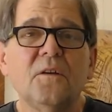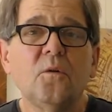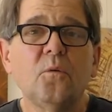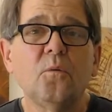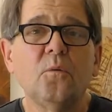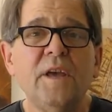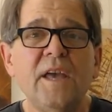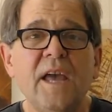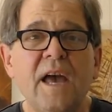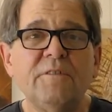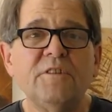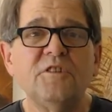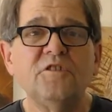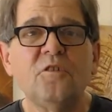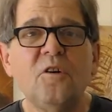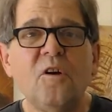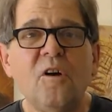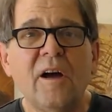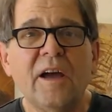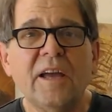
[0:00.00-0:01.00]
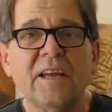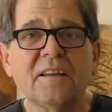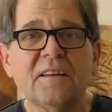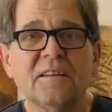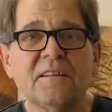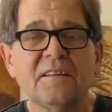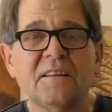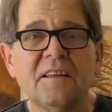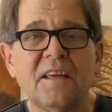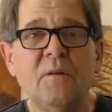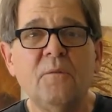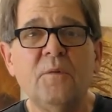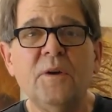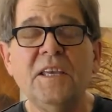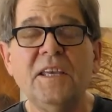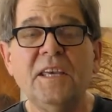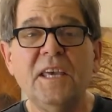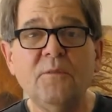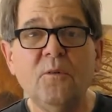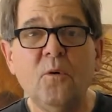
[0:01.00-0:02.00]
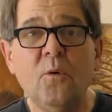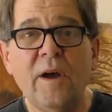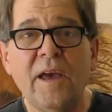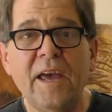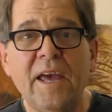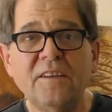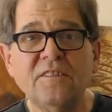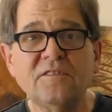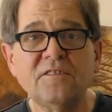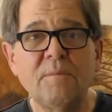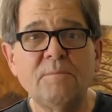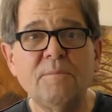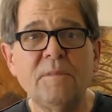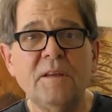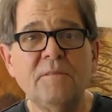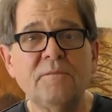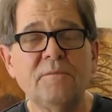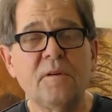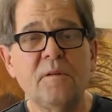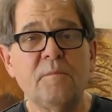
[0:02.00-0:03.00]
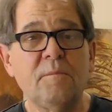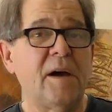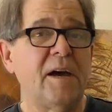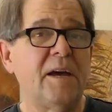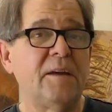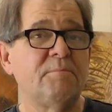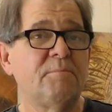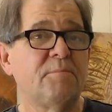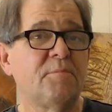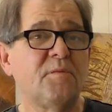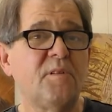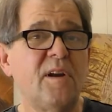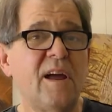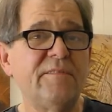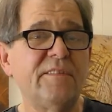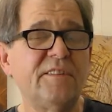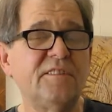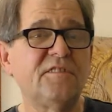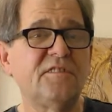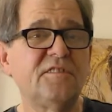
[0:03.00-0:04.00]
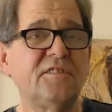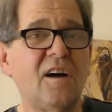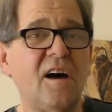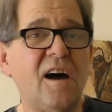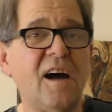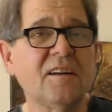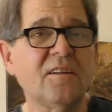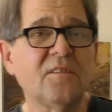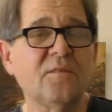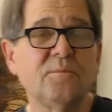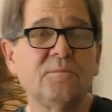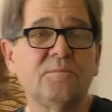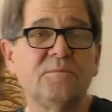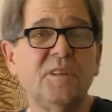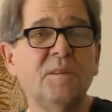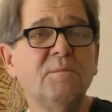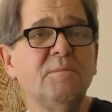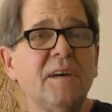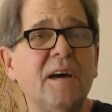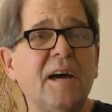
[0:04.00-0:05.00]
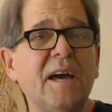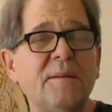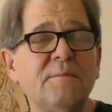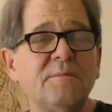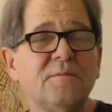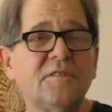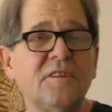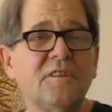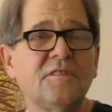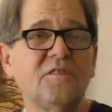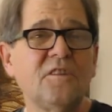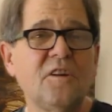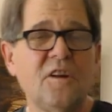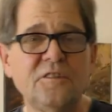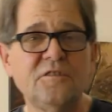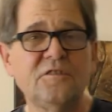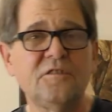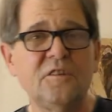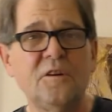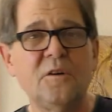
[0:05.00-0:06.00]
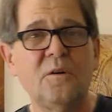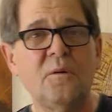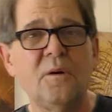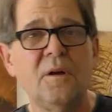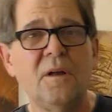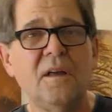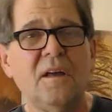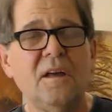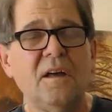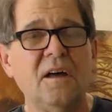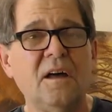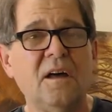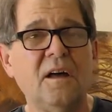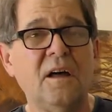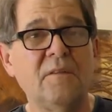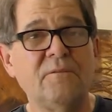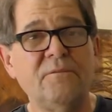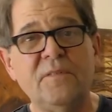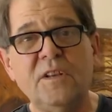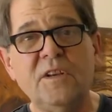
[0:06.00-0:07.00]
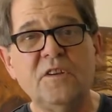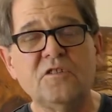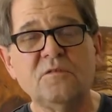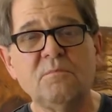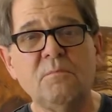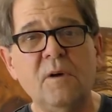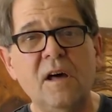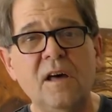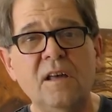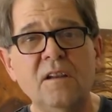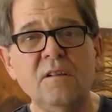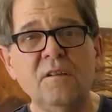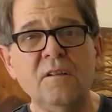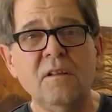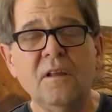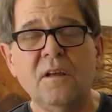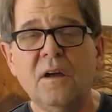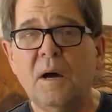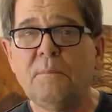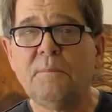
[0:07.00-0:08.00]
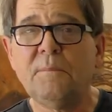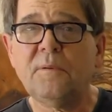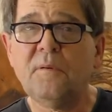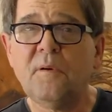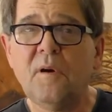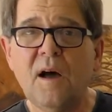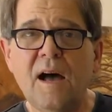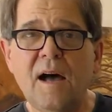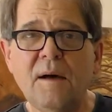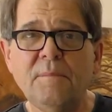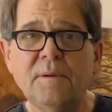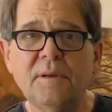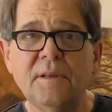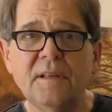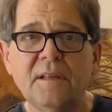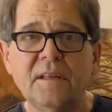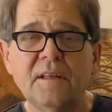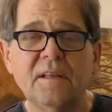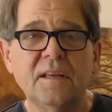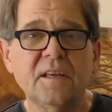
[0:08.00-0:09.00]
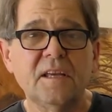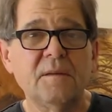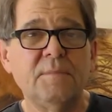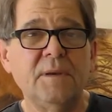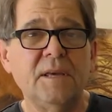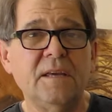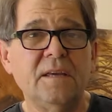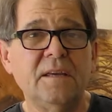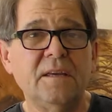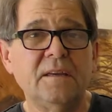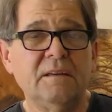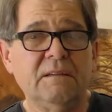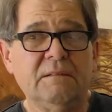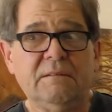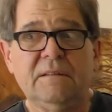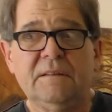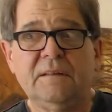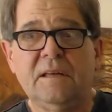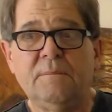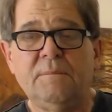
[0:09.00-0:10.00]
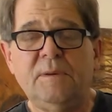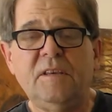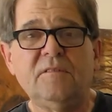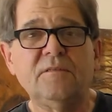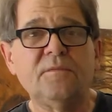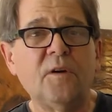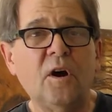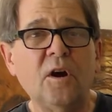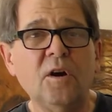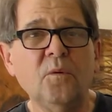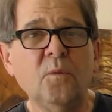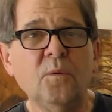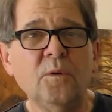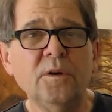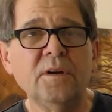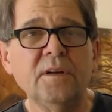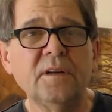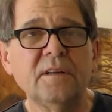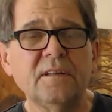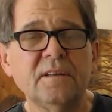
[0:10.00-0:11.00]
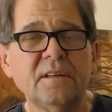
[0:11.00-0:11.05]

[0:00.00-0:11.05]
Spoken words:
we have a drawing, and we give away something from my private stock. Sometimes it's also a finished model, a prop, it could be a piece of artwork,